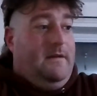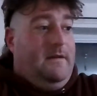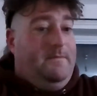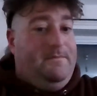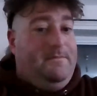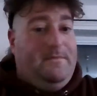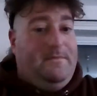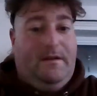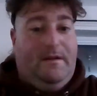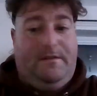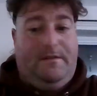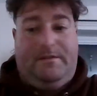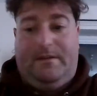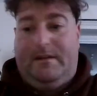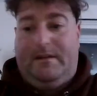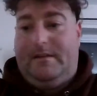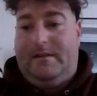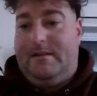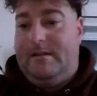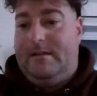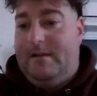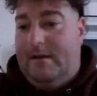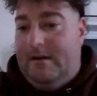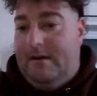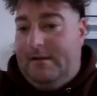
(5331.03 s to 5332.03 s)
I said,
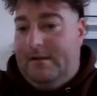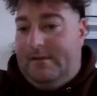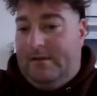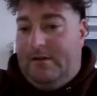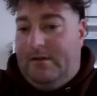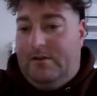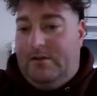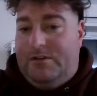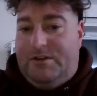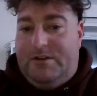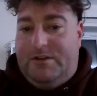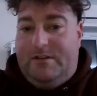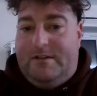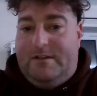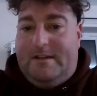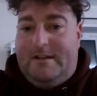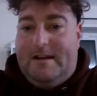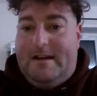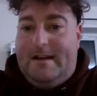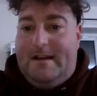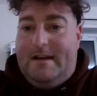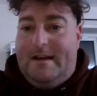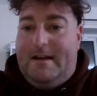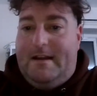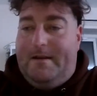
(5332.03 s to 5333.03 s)
I told you
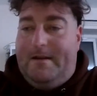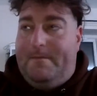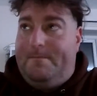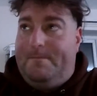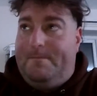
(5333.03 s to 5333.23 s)
that